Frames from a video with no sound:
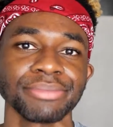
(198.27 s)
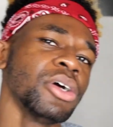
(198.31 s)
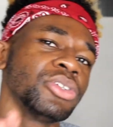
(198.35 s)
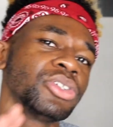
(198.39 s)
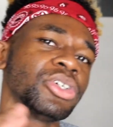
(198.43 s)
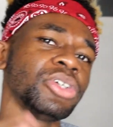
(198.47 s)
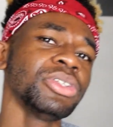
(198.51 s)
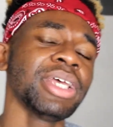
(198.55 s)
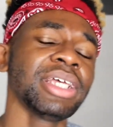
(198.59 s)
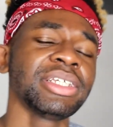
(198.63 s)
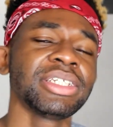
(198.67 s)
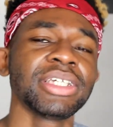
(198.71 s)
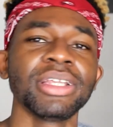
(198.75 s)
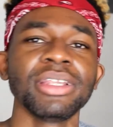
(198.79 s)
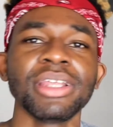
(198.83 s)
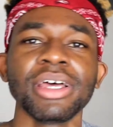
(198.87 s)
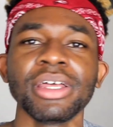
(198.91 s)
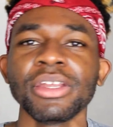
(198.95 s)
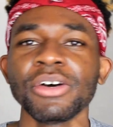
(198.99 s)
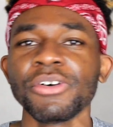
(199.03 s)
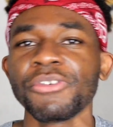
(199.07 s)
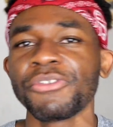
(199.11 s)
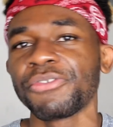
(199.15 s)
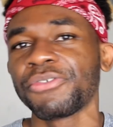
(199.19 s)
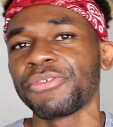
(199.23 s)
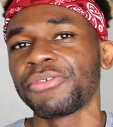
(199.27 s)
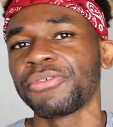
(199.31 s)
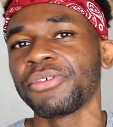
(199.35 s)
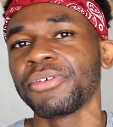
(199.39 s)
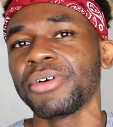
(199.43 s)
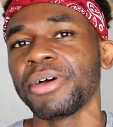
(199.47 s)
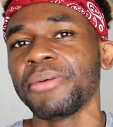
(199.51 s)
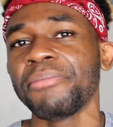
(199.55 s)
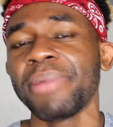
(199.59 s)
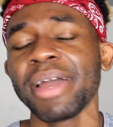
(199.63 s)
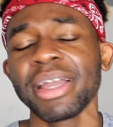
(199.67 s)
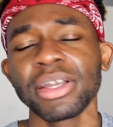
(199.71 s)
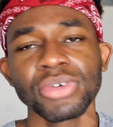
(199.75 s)
So that's a lot of
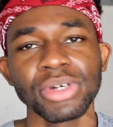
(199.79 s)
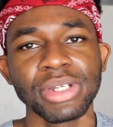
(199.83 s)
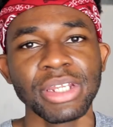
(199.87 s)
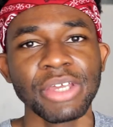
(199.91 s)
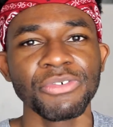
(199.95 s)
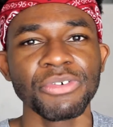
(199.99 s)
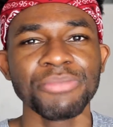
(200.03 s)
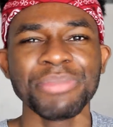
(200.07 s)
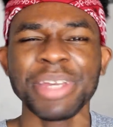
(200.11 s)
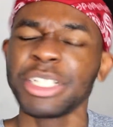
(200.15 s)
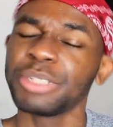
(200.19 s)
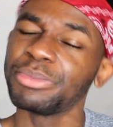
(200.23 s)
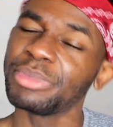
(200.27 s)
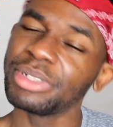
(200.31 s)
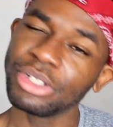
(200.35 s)
background information,